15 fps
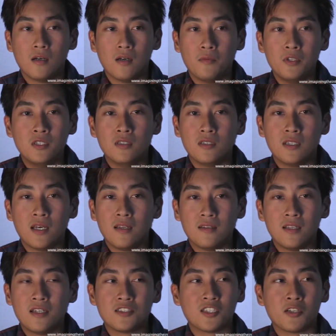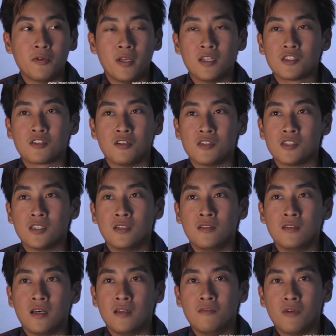I mean, that, that is the greatest
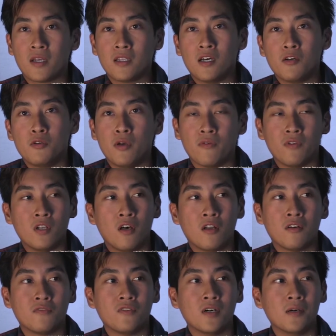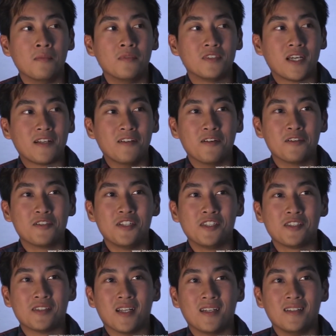concern. And right now you have a lot of um,
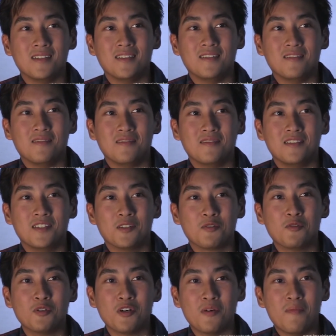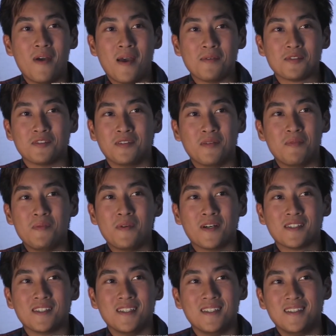technologies like, you know, Google Maps or what people
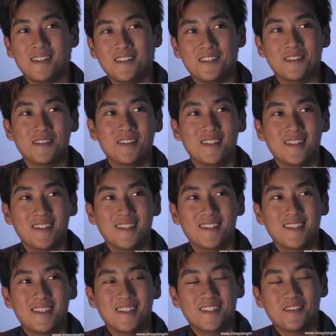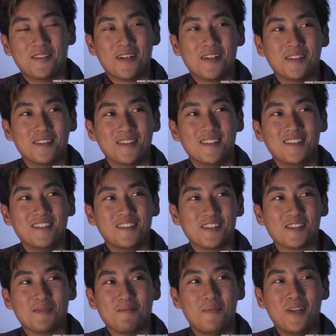are saying, you know, wow, you could
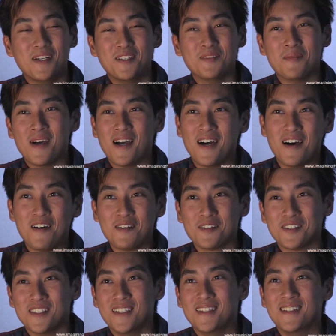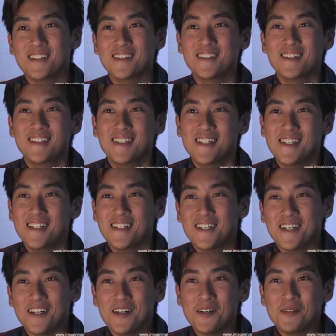peer into my house and
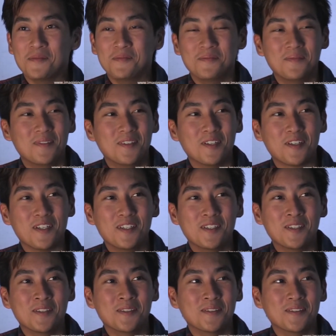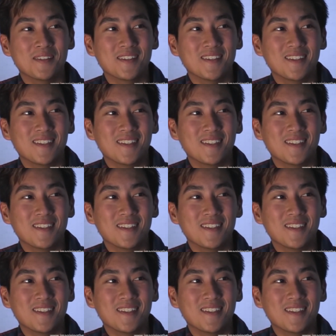um, look into